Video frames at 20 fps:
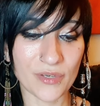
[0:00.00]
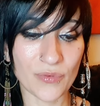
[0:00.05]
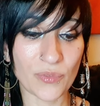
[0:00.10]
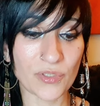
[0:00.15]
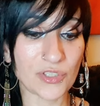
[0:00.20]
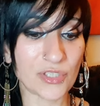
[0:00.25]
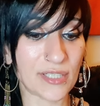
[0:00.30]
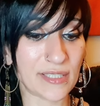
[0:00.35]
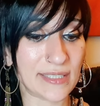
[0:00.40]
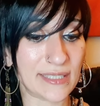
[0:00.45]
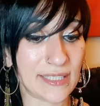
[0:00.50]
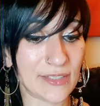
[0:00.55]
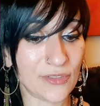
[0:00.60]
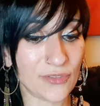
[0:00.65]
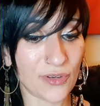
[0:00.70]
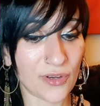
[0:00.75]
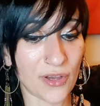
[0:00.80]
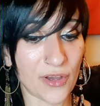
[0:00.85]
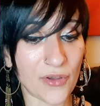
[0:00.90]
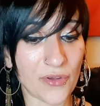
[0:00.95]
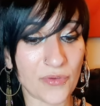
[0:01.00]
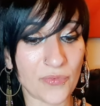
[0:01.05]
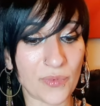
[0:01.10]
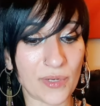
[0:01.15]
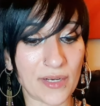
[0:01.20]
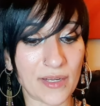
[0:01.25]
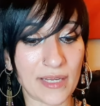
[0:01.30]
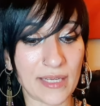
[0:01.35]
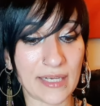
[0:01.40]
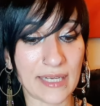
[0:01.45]
which I did not own
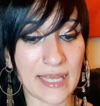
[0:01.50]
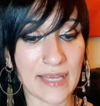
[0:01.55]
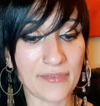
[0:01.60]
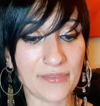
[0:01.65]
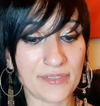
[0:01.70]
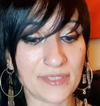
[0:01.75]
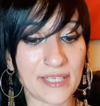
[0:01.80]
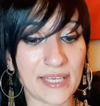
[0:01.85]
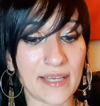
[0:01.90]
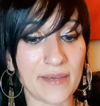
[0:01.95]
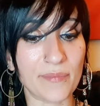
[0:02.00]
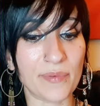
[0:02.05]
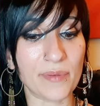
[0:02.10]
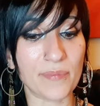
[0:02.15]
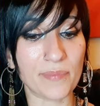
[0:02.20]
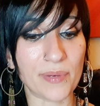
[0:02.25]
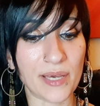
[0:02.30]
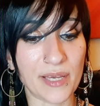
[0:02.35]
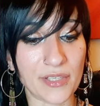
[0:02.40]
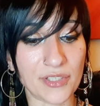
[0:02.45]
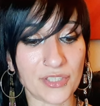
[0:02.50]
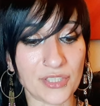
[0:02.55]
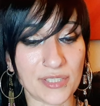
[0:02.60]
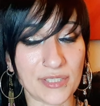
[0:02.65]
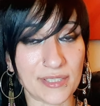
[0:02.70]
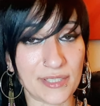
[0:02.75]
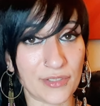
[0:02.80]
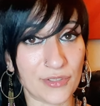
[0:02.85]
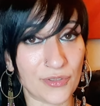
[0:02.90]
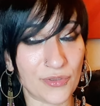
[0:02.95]
when I left here but
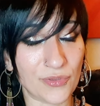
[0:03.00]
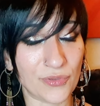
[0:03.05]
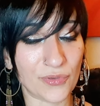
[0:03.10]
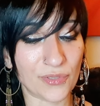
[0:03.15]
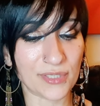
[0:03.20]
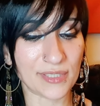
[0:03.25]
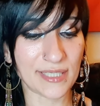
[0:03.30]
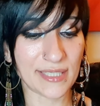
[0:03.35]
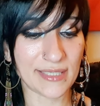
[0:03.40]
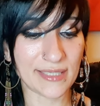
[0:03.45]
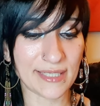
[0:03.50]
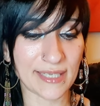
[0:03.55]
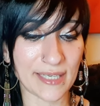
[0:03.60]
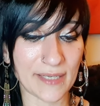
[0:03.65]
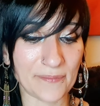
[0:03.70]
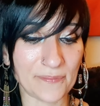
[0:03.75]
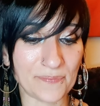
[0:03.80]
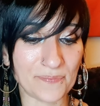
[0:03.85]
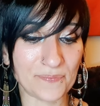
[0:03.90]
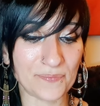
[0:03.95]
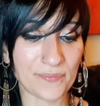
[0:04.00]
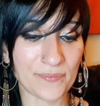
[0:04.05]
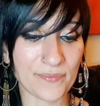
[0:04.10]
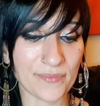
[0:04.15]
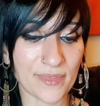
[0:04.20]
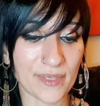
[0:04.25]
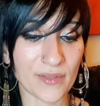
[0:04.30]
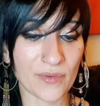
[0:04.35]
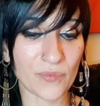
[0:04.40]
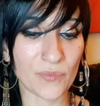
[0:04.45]
purchased in New York City.
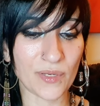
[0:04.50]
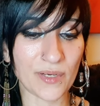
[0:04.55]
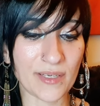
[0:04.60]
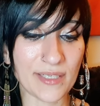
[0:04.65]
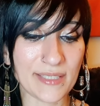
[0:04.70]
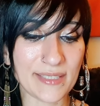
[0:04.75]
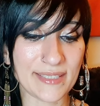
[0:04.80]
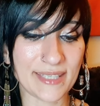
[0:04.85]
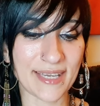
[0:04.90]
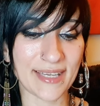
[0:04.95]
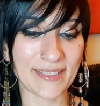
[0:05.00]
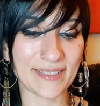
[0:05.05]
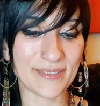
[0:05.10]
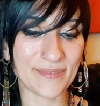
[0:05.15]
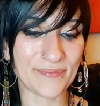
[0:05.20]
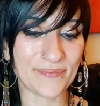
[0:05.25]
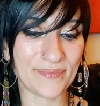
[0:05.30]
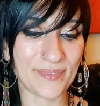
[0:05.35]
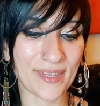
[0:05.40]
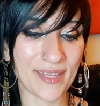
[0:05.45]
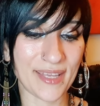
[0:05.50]
When I said,